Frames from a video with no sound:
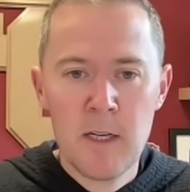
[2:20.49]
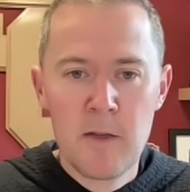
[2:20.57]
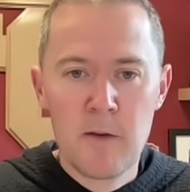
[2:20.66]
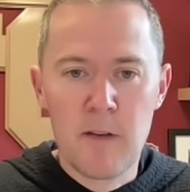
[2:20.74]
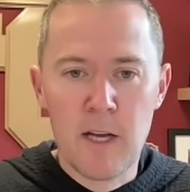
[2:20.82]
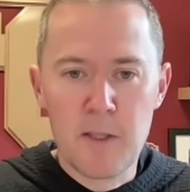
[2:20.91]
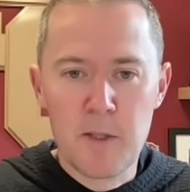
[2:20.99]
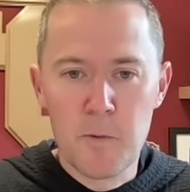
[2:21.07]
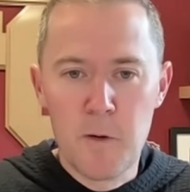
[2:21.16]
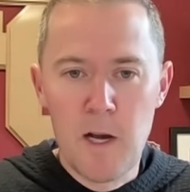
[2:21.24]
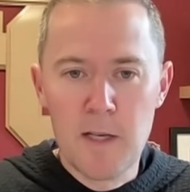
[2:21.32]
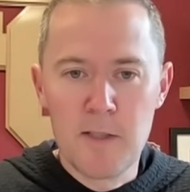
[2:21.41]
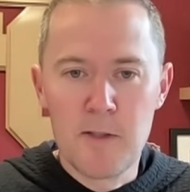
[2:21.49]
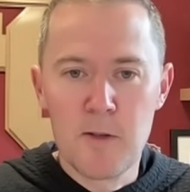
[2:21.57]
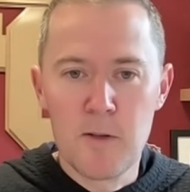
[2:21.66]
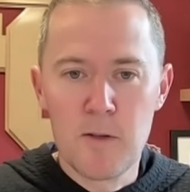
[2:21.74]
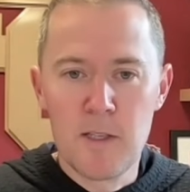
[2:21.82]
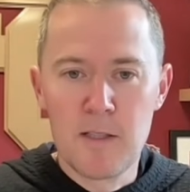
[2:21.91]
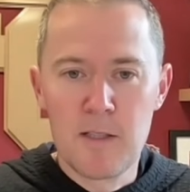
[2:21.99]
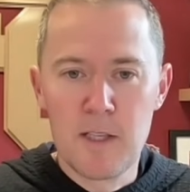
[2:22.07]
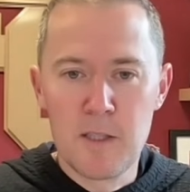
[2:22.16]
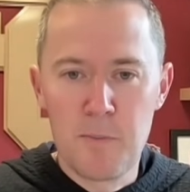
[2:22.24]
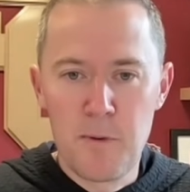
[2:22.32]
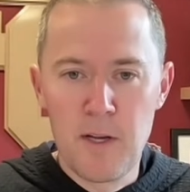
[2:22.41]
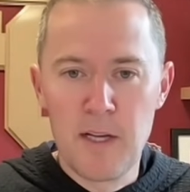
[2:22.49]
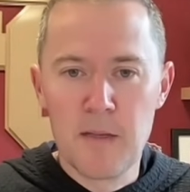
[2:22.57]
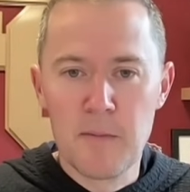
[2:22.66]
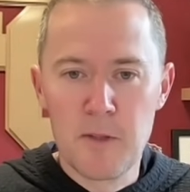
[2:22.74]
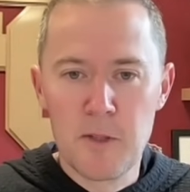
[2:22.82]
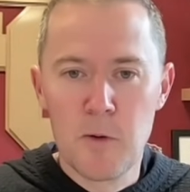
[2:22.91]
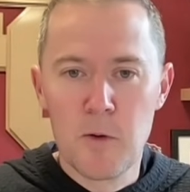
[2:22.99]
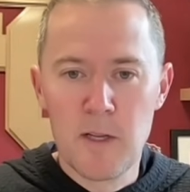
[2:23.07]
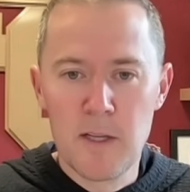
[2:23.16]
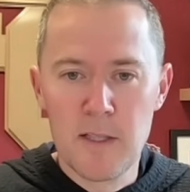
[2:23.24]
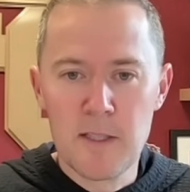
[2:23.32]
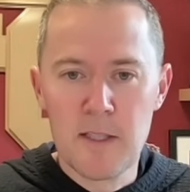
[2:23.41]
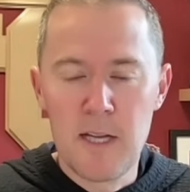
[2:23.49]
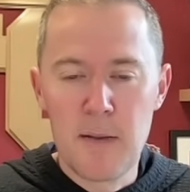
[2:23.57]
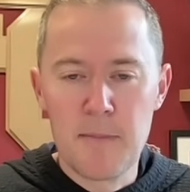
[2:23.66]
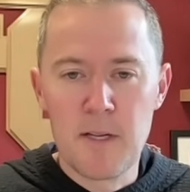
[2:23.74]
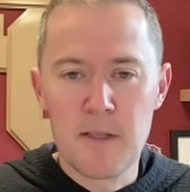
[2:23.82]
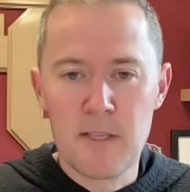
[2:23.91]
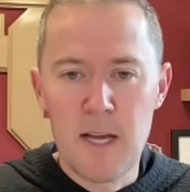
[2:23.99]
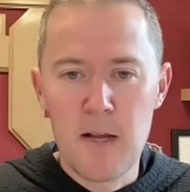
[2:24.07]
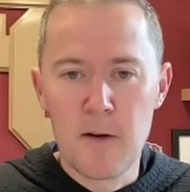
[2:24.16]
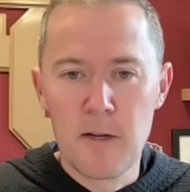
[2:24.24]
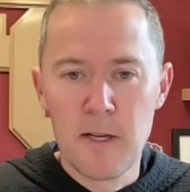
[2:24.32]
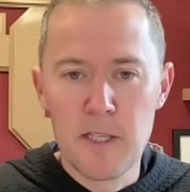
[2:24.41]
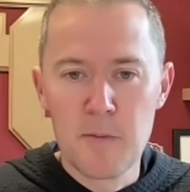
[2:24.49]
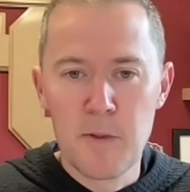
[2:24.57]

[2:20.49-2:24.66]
you've got your roster that's playing the majority of the snaps on Saturdays,